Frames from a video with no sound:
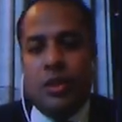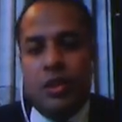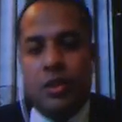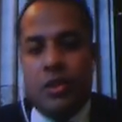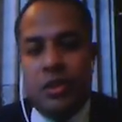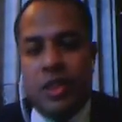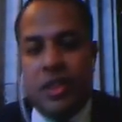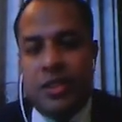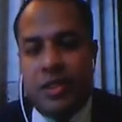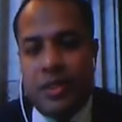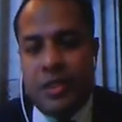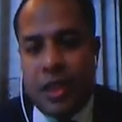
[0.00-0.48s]

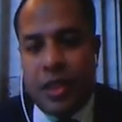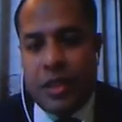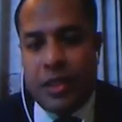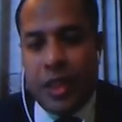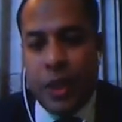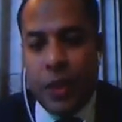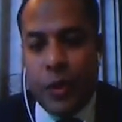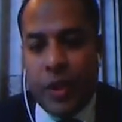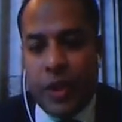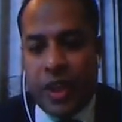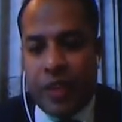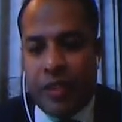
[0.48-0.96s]
This is the
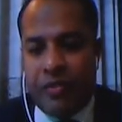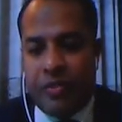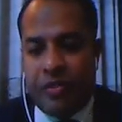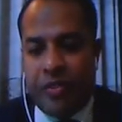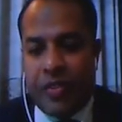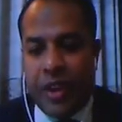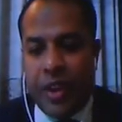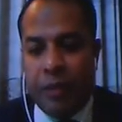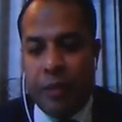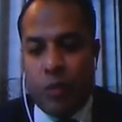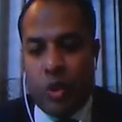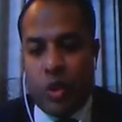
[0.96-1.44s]
theoretical
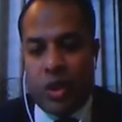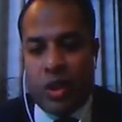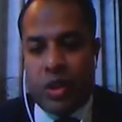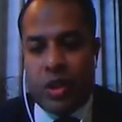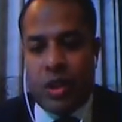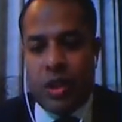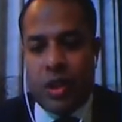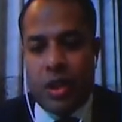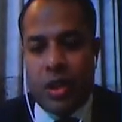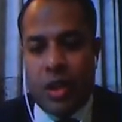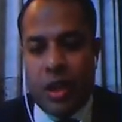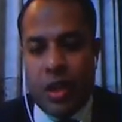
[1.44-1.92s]
framework.
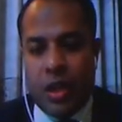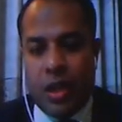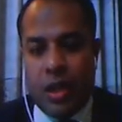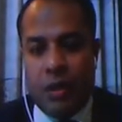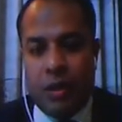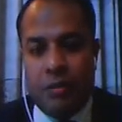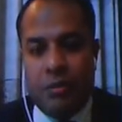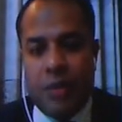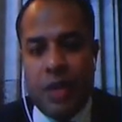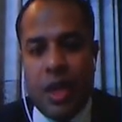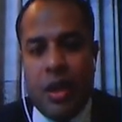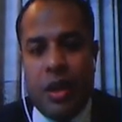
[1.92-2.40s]

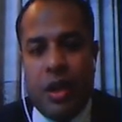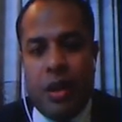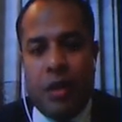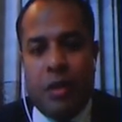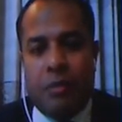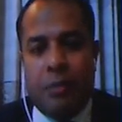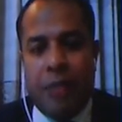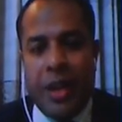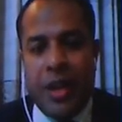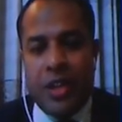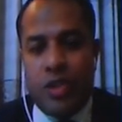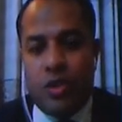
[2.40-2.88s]

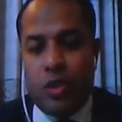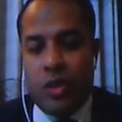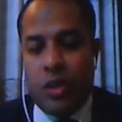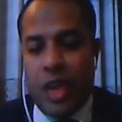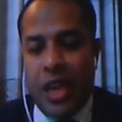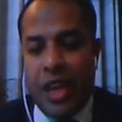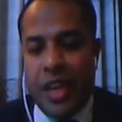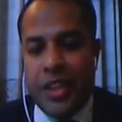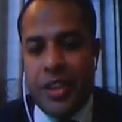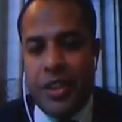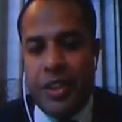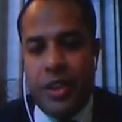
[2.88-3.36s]
Based on
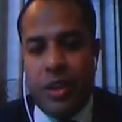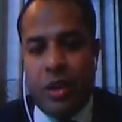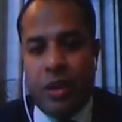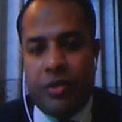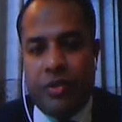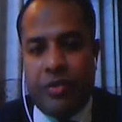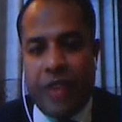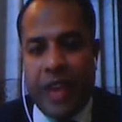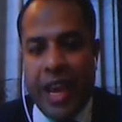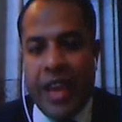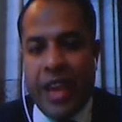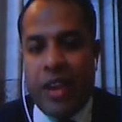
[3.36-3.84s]
the idea
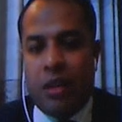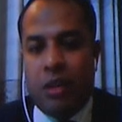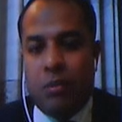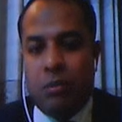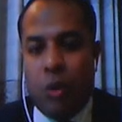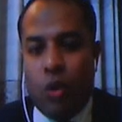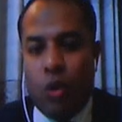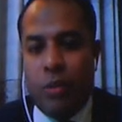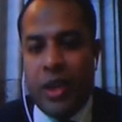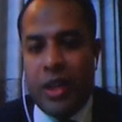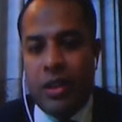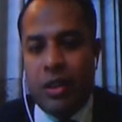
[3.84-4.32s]
of Eric
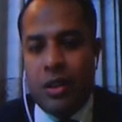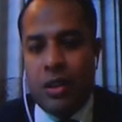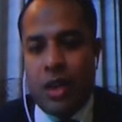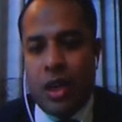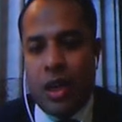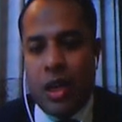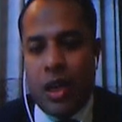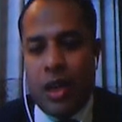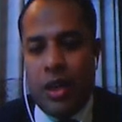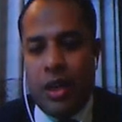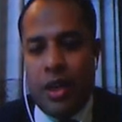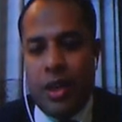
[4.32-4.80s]
Bowman,
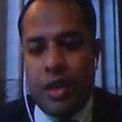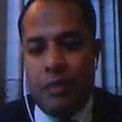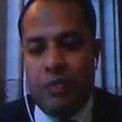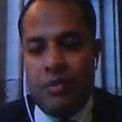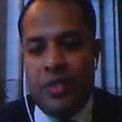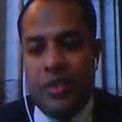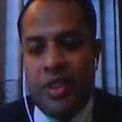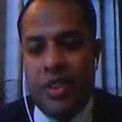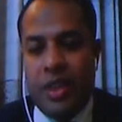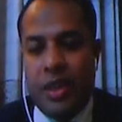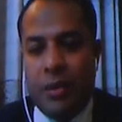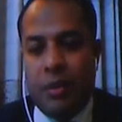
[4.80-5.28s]
I
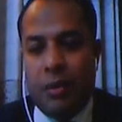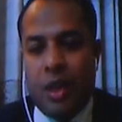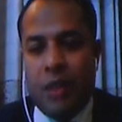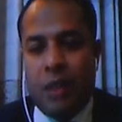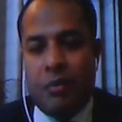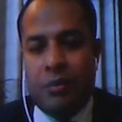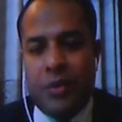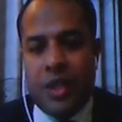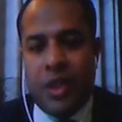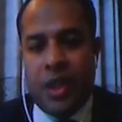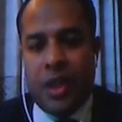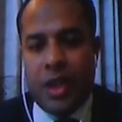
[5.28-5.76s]
have
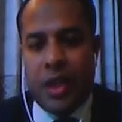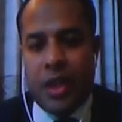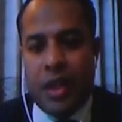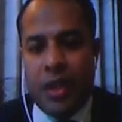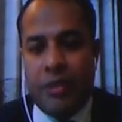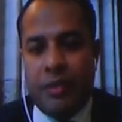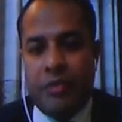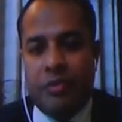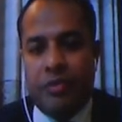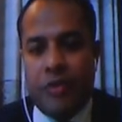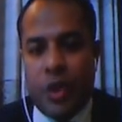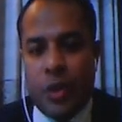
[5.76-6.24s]
developed
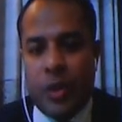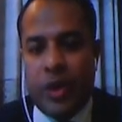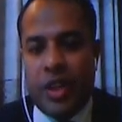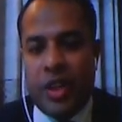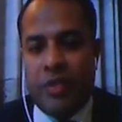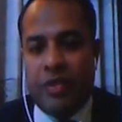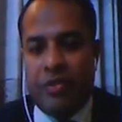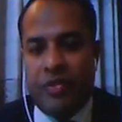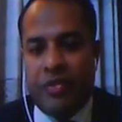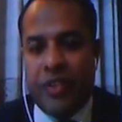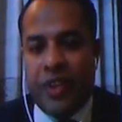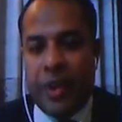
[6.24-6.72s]
a
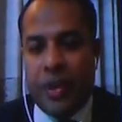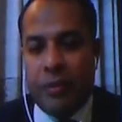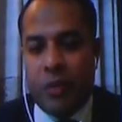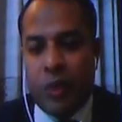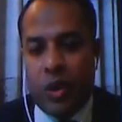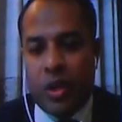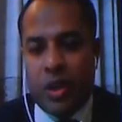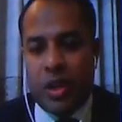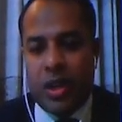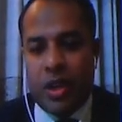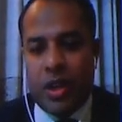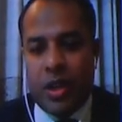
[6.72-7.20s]
theoretical
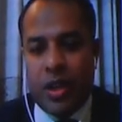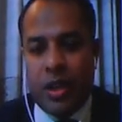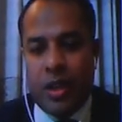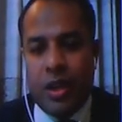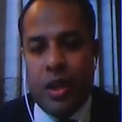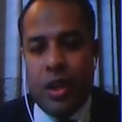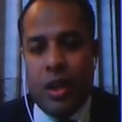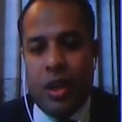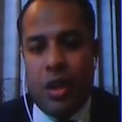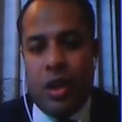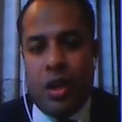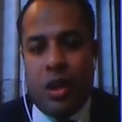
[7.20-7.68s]
framework
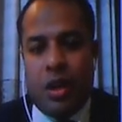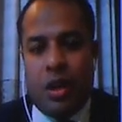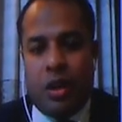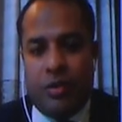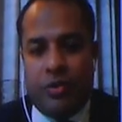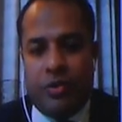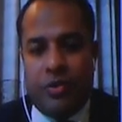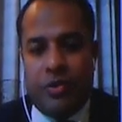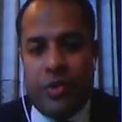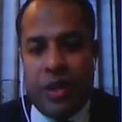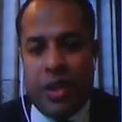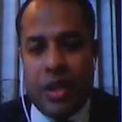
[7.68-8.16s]

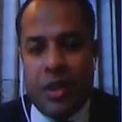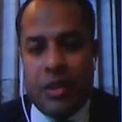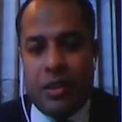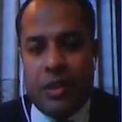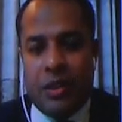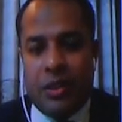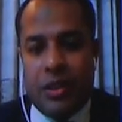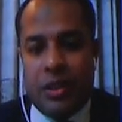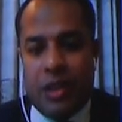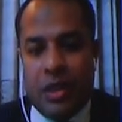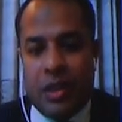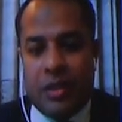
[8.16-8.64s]
of
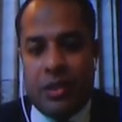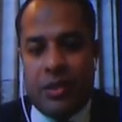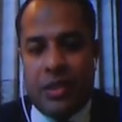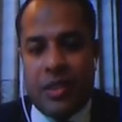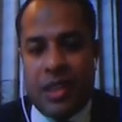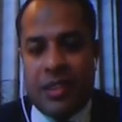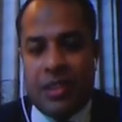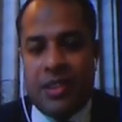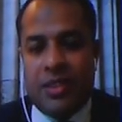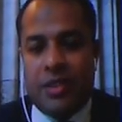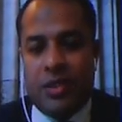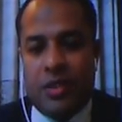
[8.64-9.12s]
the
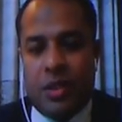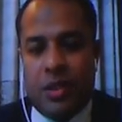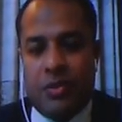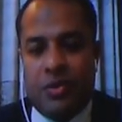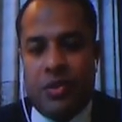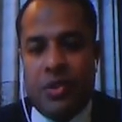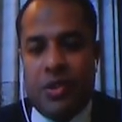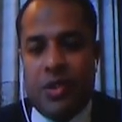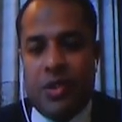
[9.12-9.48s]
success of